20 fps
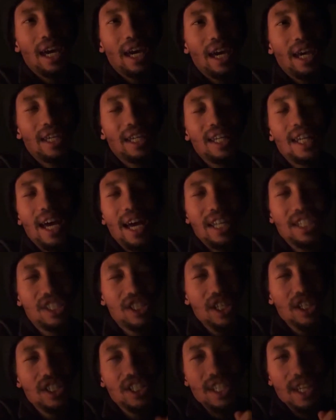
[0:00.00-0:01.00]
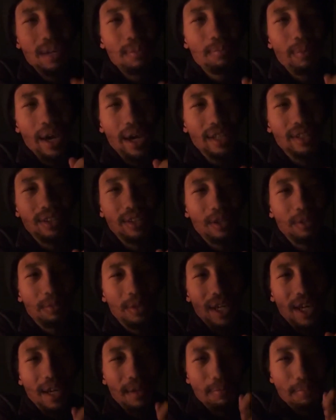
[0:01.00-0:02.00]
And it had such an impact on
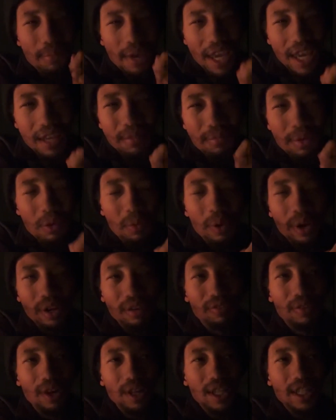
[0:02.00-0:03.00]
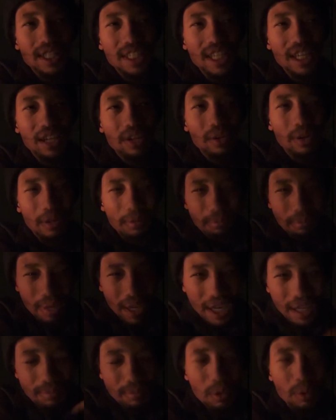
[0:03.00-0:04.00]
me. It made me want to volunteer. It
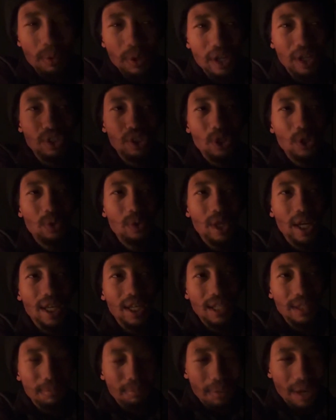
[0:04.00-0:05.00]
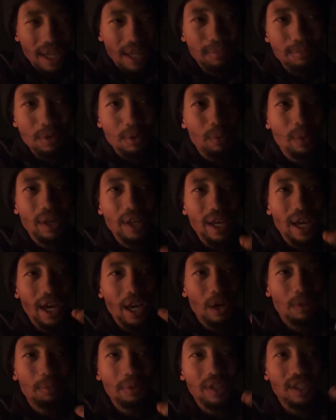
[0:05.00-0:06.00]
made me want to donate. It made me want to
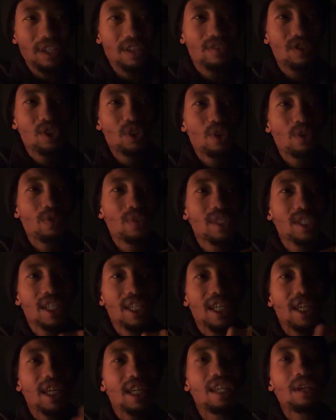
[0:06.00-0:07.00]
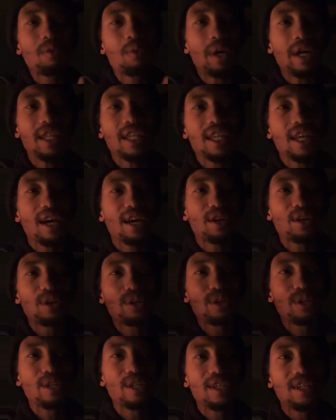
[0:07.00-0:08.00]
help and give service in any way that I
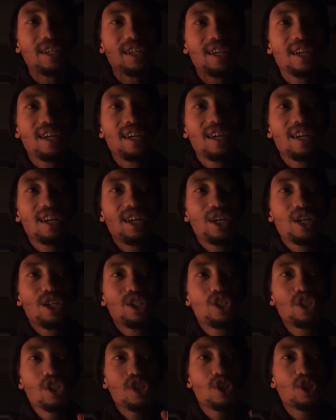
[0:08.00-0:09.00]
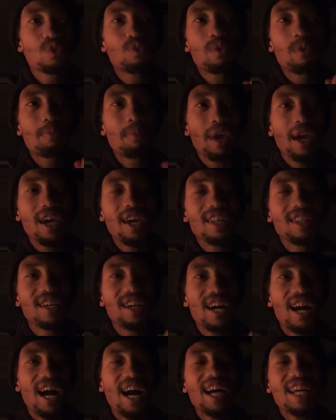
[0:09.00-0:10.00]
could just to repay
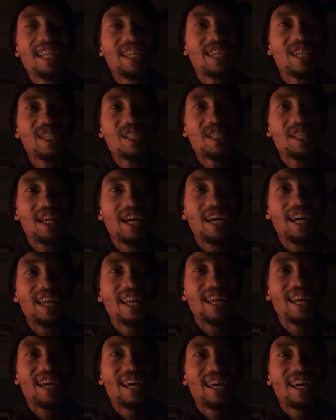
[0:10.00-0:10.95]
the kindness that